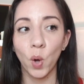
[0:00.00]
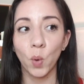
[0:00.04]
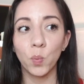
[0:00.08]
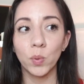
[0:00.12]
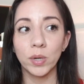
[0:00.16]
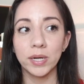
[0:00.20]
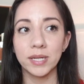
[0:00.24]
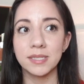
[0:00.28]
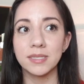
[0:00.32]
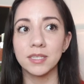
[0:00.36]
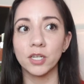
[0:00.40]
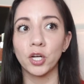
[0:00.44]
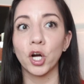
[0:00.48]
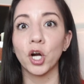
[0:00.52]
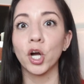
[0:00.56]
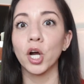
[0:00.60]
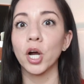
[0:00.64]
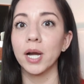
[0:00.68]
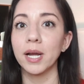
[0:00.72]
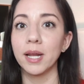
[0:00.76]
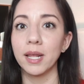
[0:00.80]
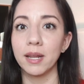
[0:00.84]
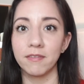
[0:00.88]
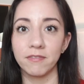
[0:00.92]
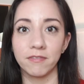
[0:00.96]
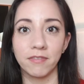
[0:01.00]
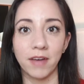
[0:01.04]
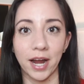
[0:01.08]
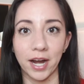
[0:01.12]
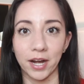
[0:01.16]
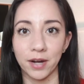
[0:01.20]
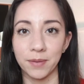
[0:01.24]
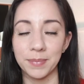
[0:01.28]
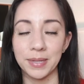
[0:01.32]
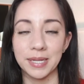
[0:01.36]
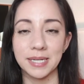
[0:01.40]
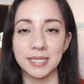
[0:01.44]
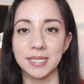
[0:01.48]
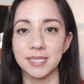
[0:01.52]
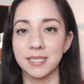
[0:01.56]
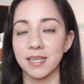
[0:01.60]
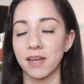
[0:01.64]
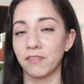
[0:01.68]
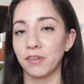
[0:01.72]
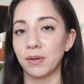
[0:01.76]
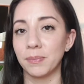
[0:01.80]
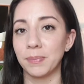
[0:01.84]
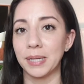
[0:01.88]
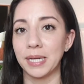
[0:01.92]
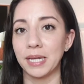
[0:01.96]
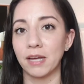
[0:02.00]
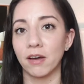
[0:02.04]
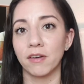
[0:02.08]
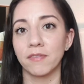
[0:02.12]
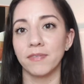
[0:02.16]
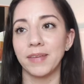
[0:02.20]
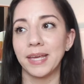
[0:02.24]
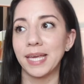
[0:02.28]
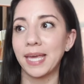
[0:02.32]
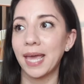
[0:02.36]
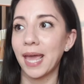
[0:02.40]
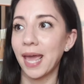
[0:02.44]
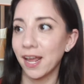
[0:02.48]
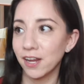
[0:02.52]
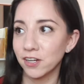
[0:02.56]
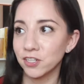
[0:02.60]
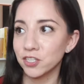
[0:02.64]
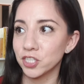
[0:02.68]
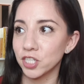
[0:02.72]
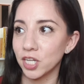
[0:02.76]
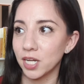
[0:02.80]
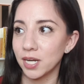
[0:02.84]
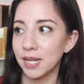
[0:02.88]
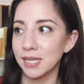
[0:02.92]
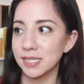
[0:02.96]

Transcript: What is the current environment? Is everybody on vacation?